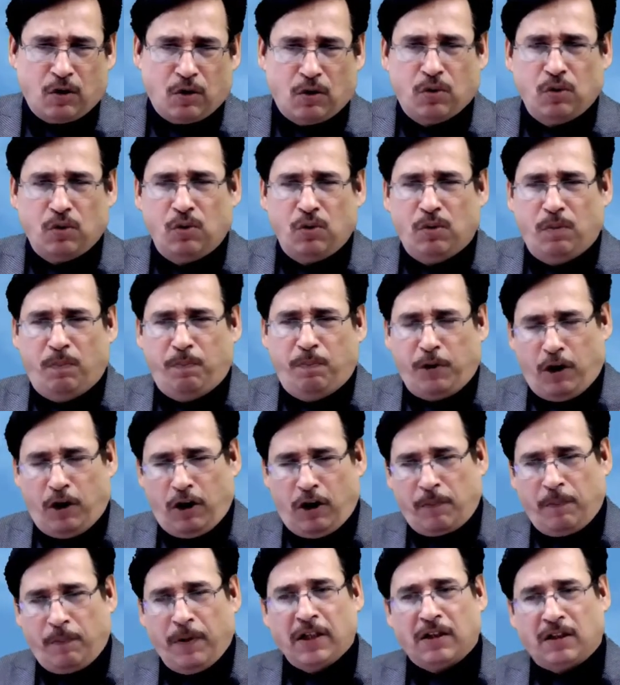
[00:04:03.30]
two
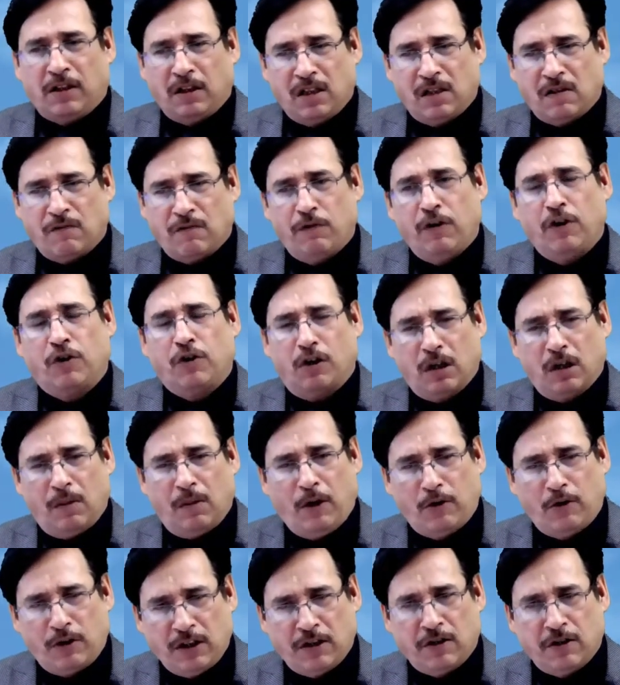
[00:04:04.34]
broad methods. We'll talk
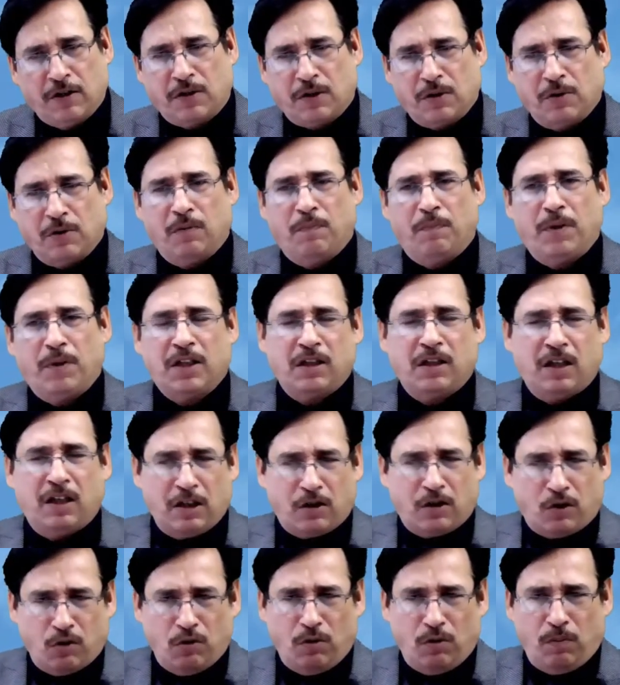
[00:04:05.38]
about others too, but there are
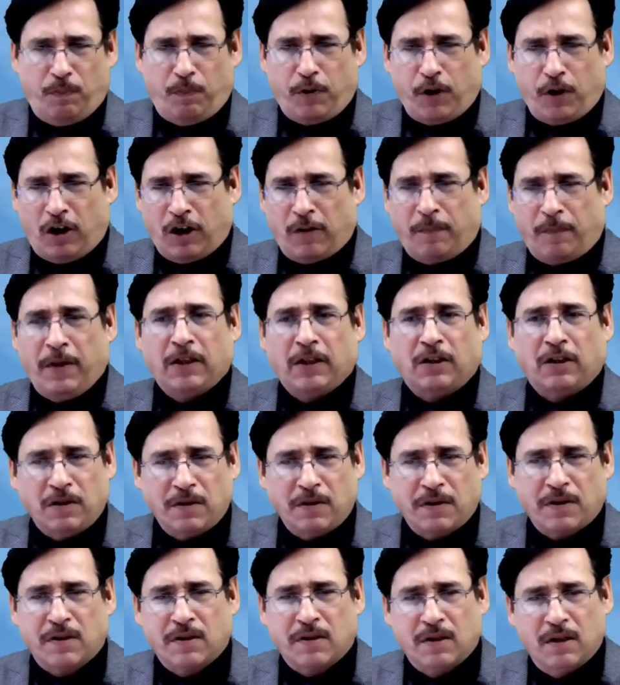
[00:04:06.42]
two broad
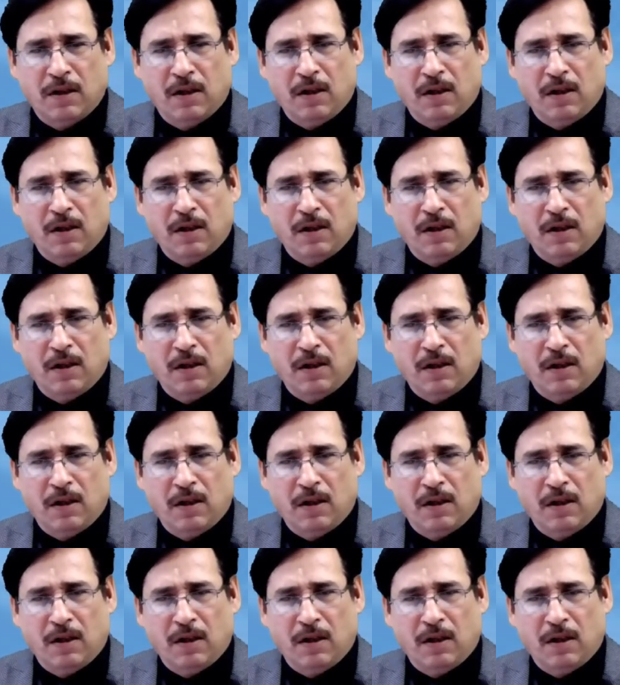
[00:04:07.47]
methods.